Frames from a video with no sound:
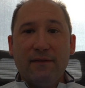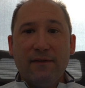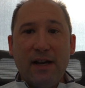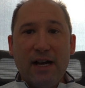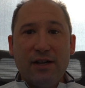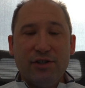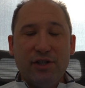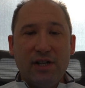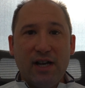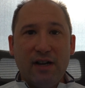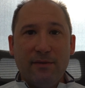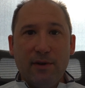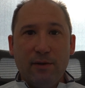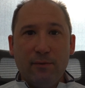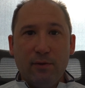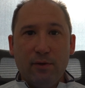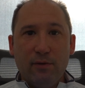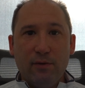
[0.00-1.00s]

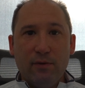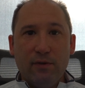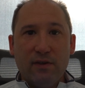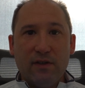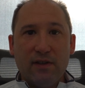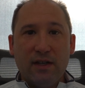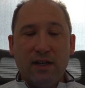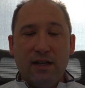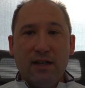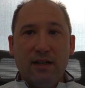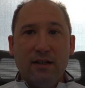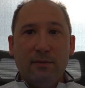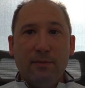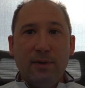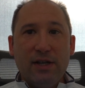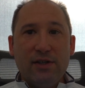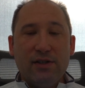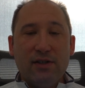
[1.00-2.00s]
fasciotomy wounds
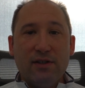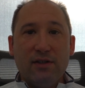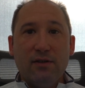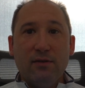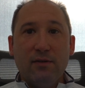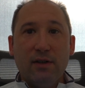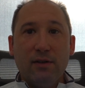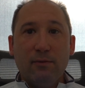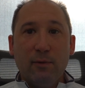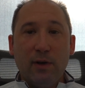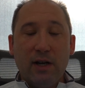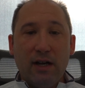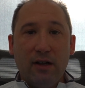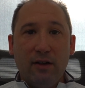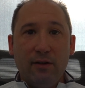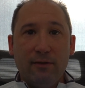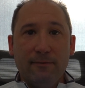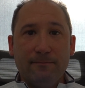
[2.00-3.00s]
and patients doing
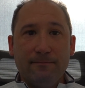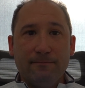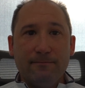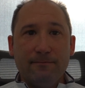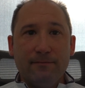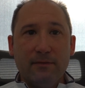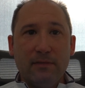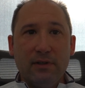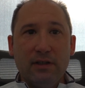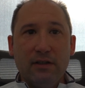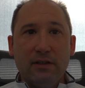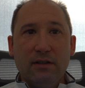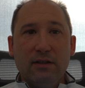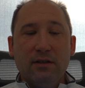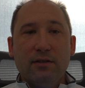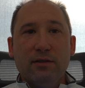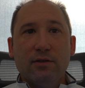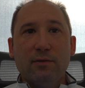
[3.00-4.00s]
well.
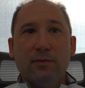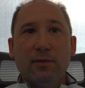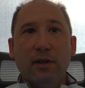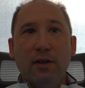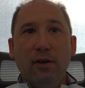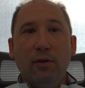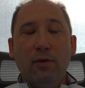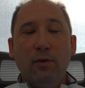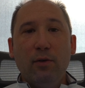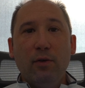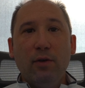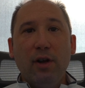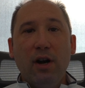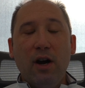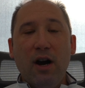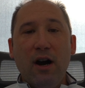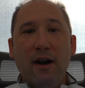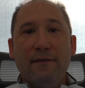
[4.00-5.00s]
So we're going to hold
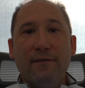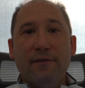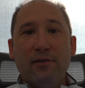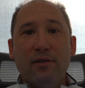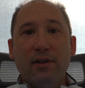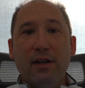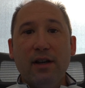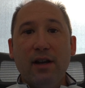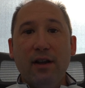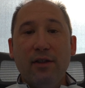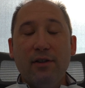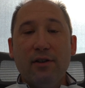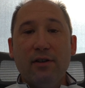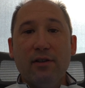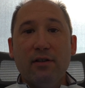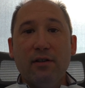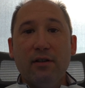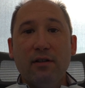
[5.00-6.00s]
off for
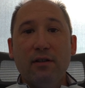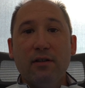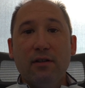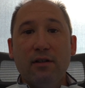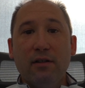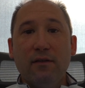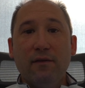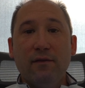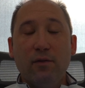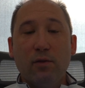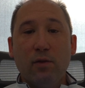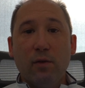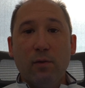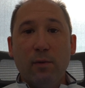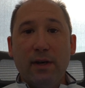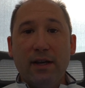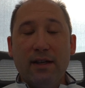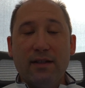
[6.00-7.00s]
another
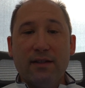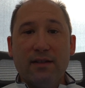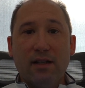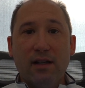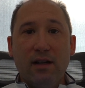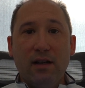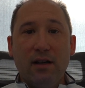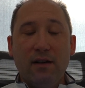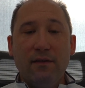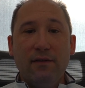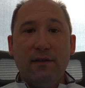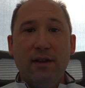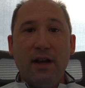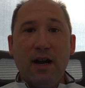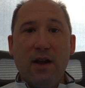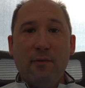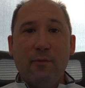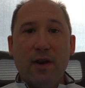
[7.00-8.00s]
4 weeks of
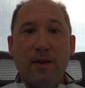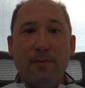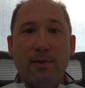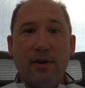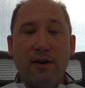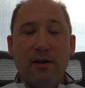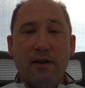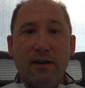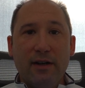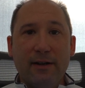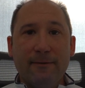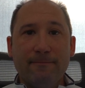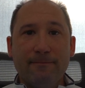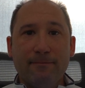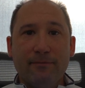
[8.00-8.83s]
non-weight bearing.